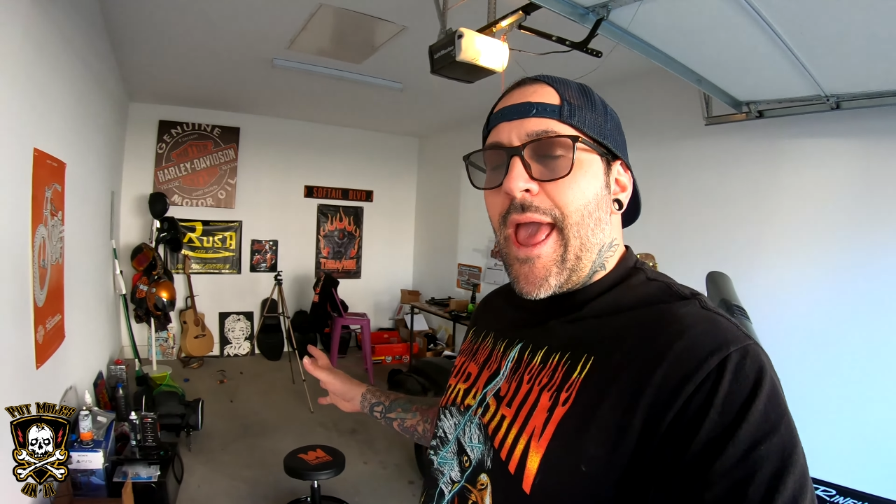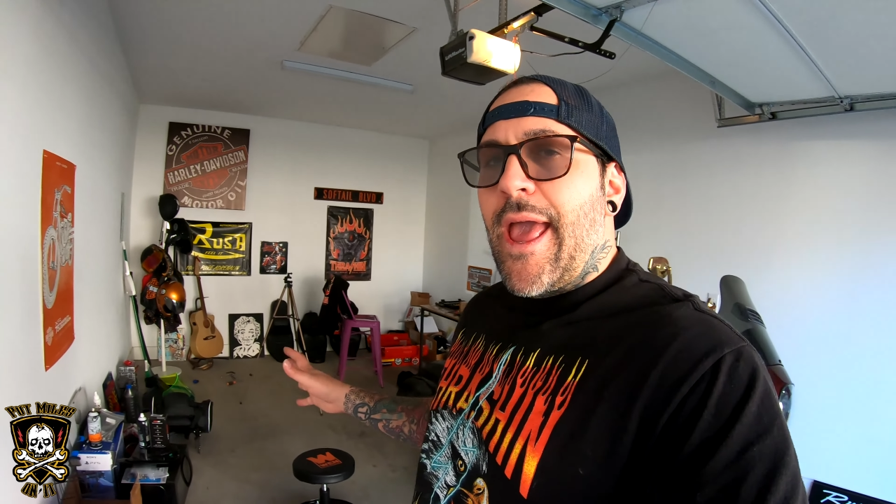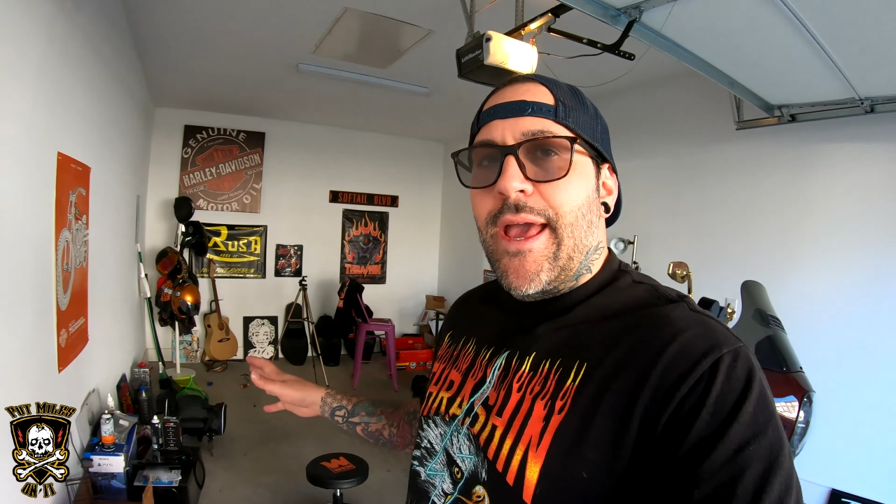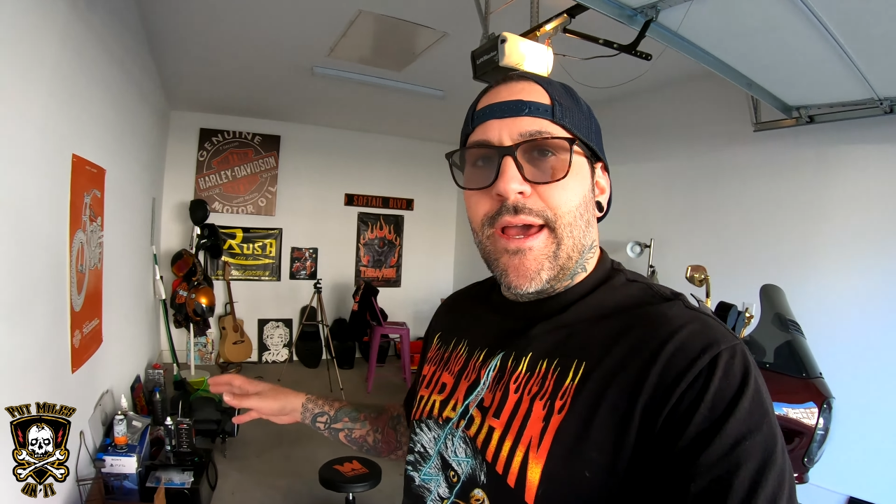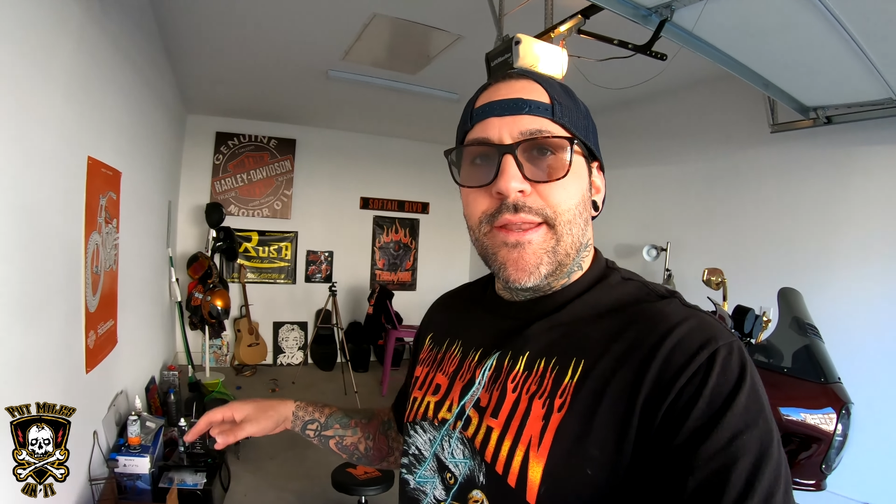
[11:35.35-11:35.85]

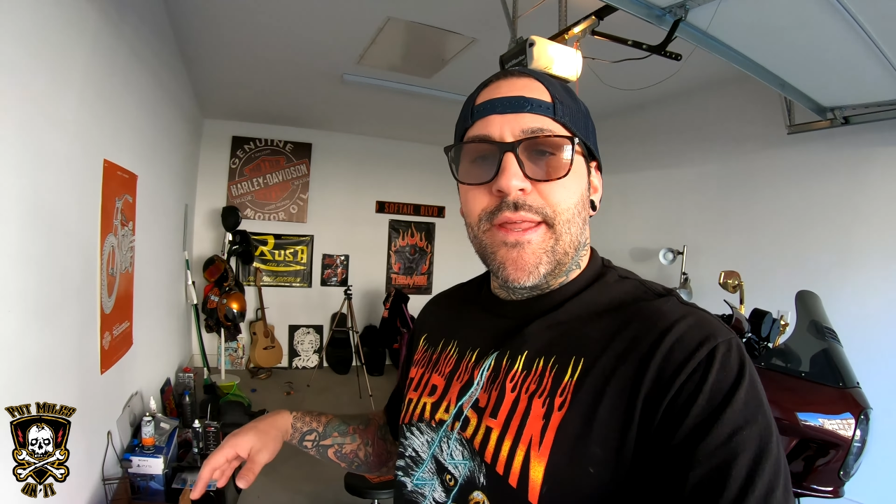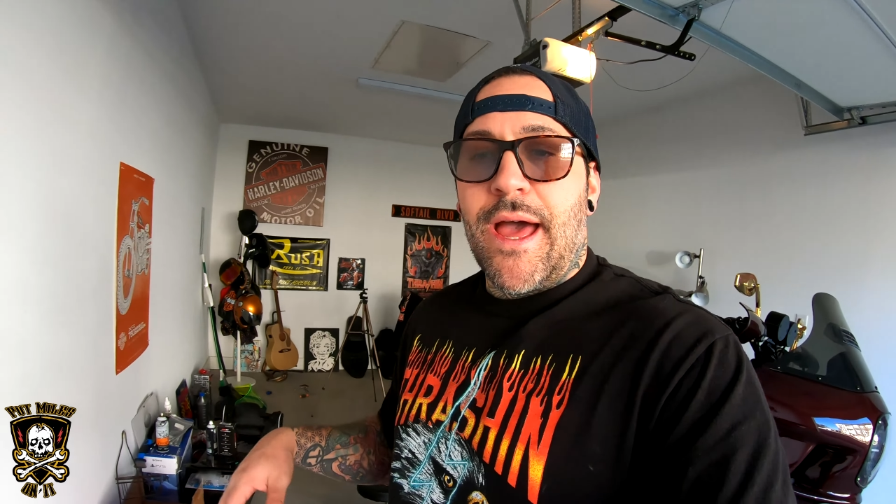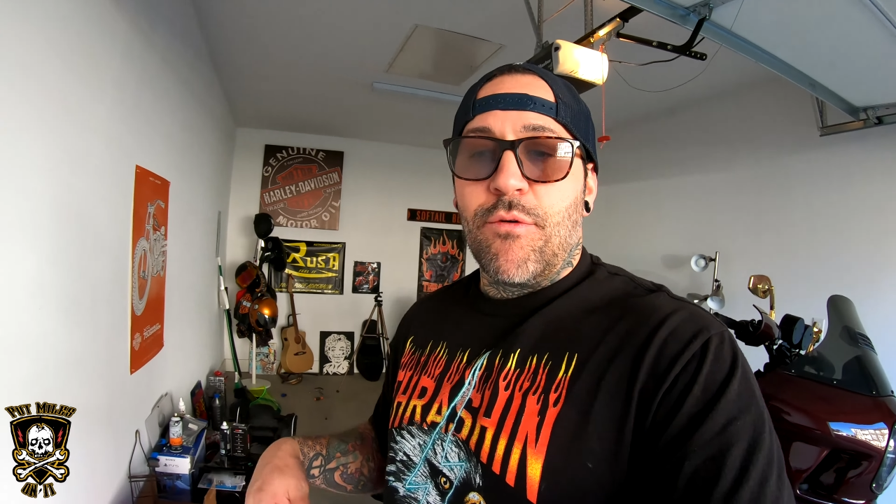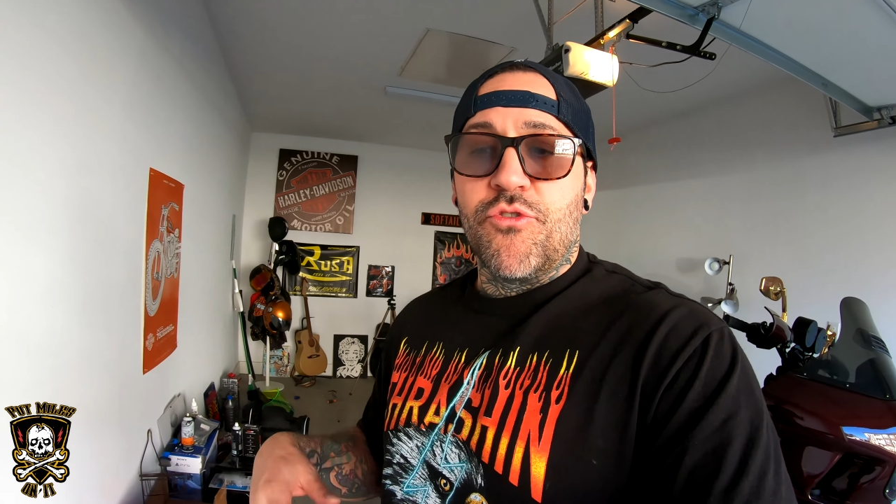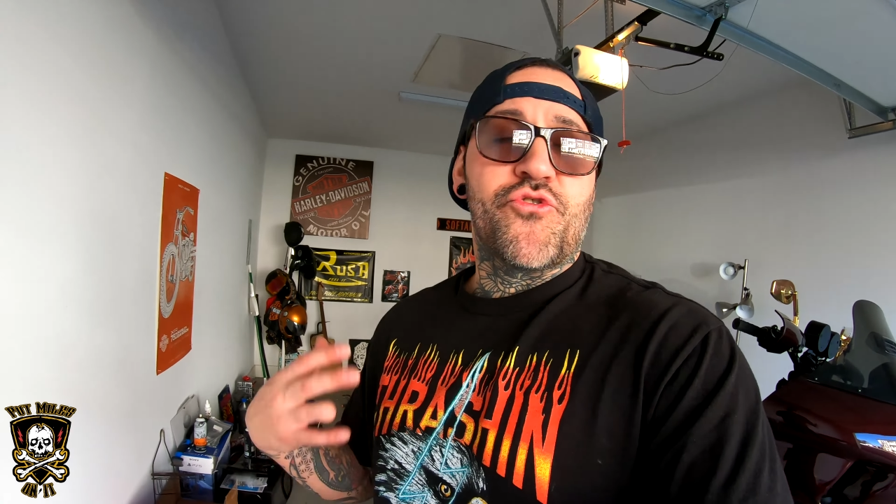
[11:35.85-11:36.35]
and
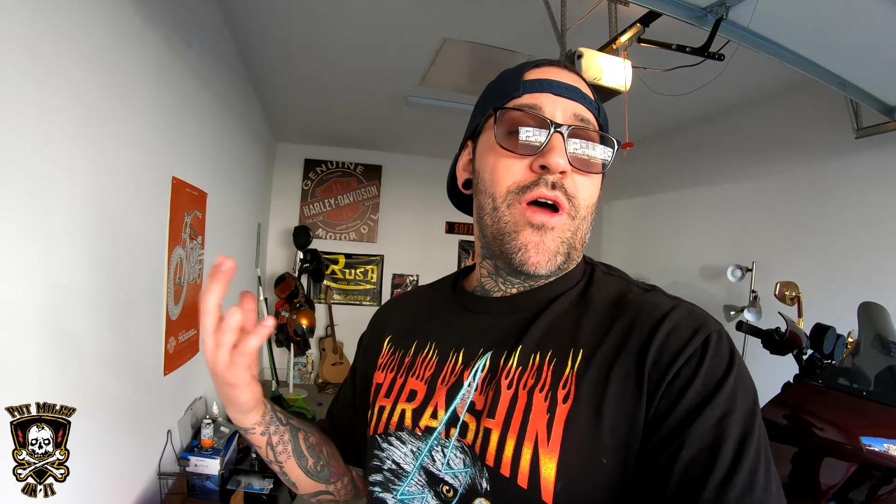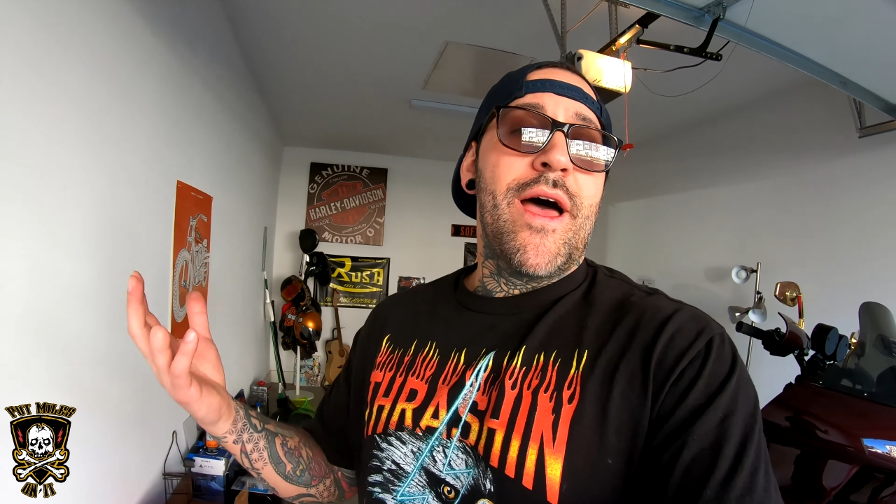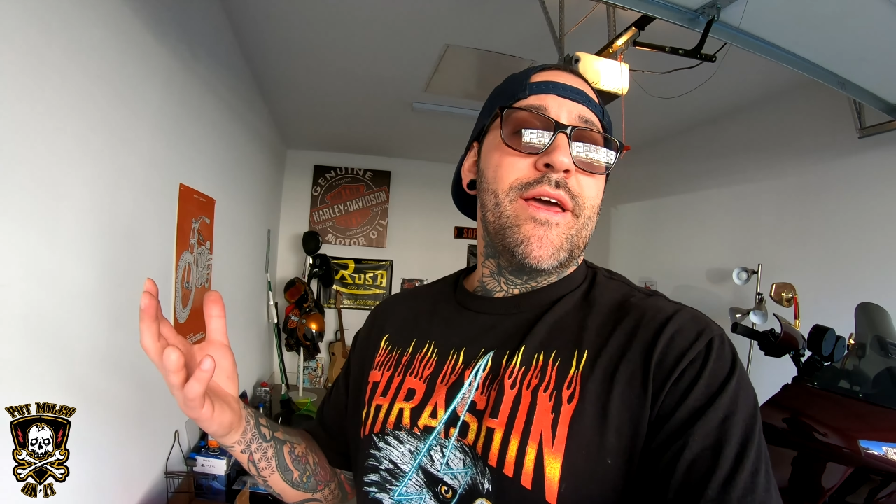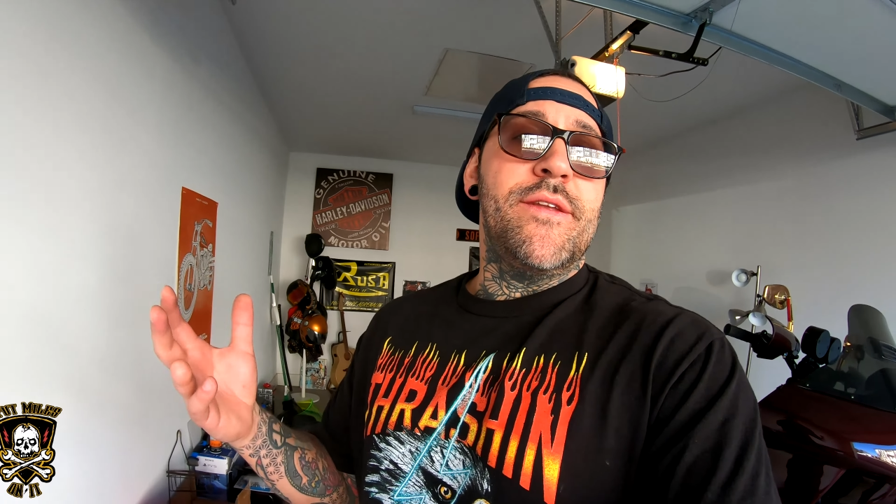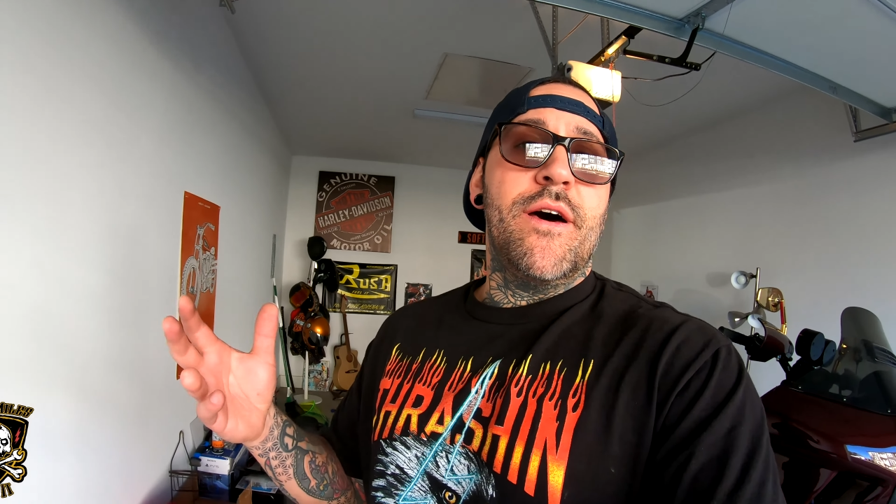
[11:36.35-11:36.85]
I will
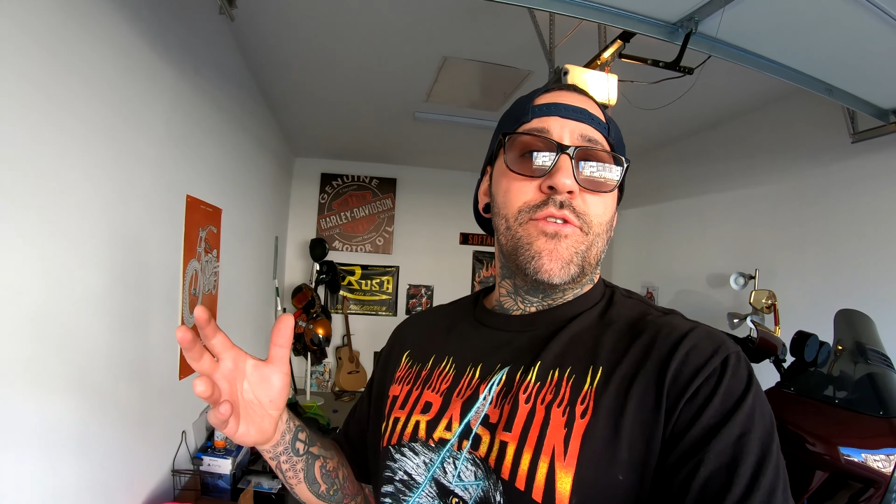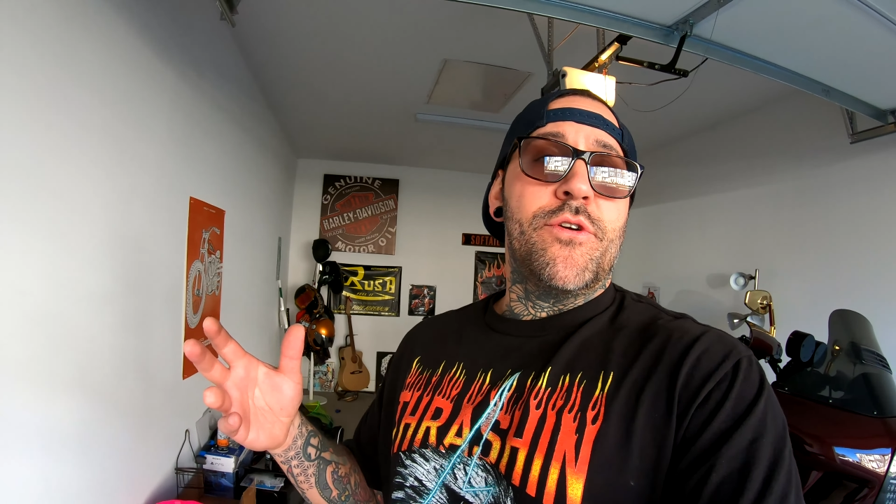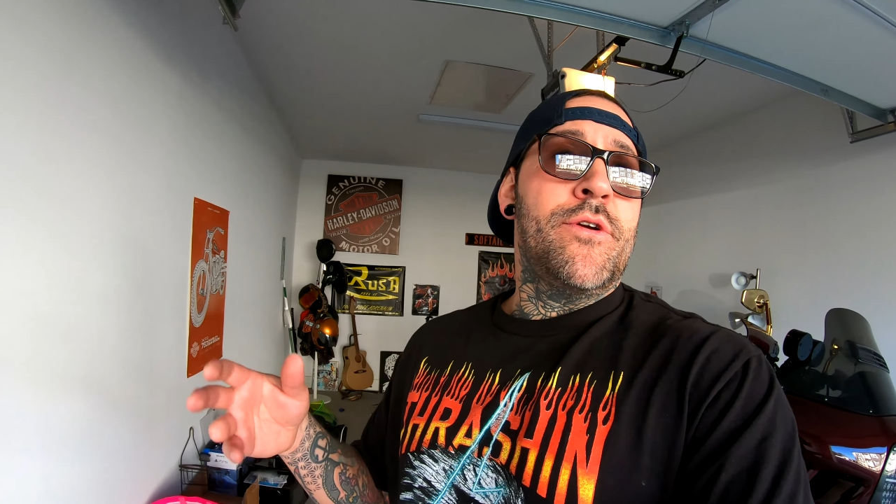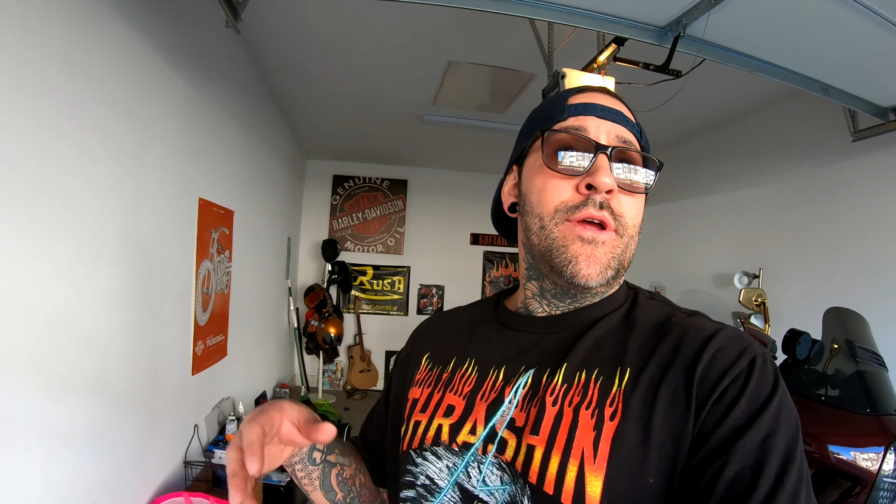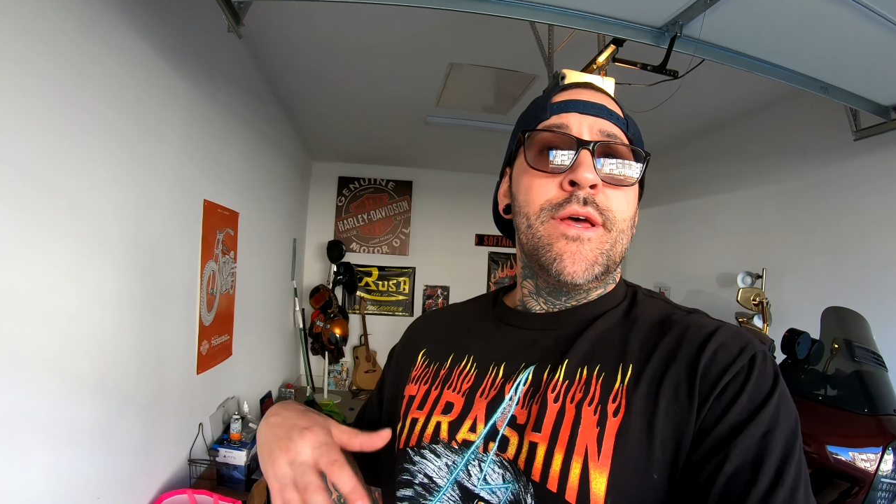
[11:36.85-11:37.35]
try
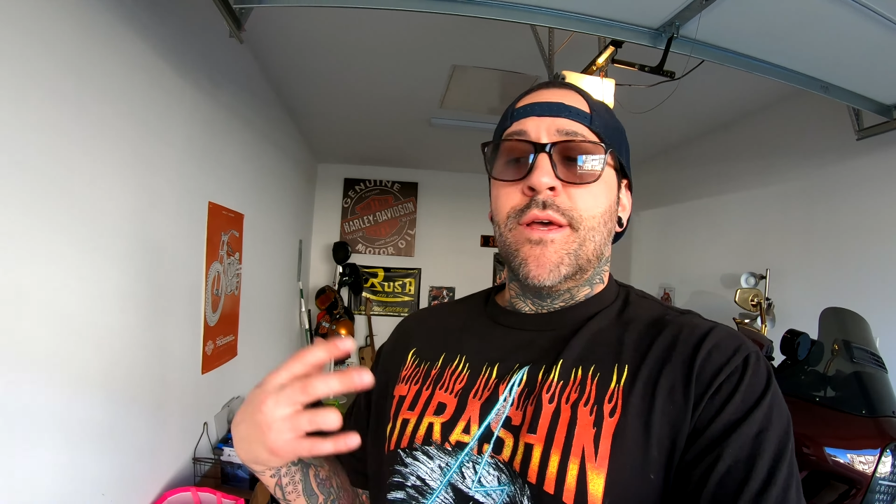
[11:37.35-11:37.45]
another